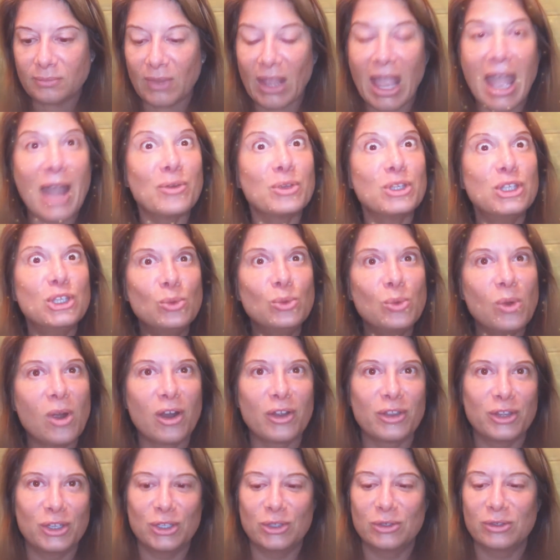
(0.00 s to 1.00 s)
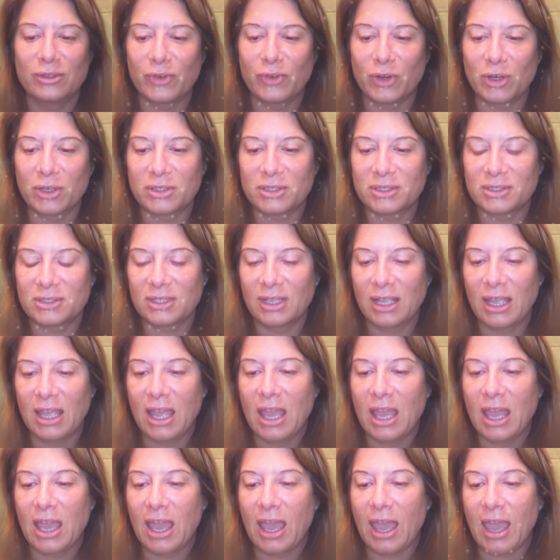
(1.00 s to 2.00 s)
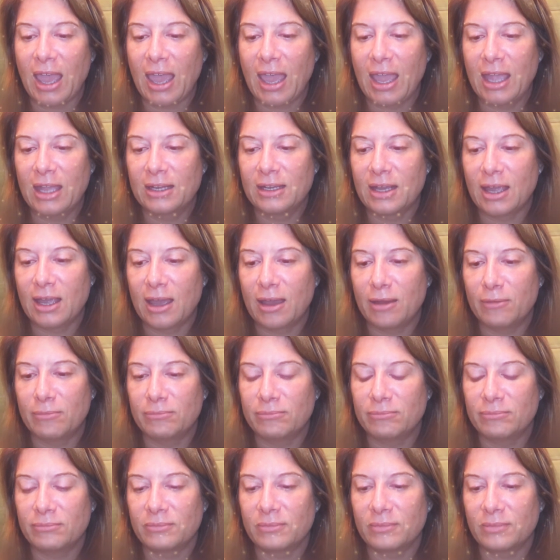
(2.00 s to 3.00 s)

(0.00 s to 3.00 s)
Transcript: how you are the universe, and um,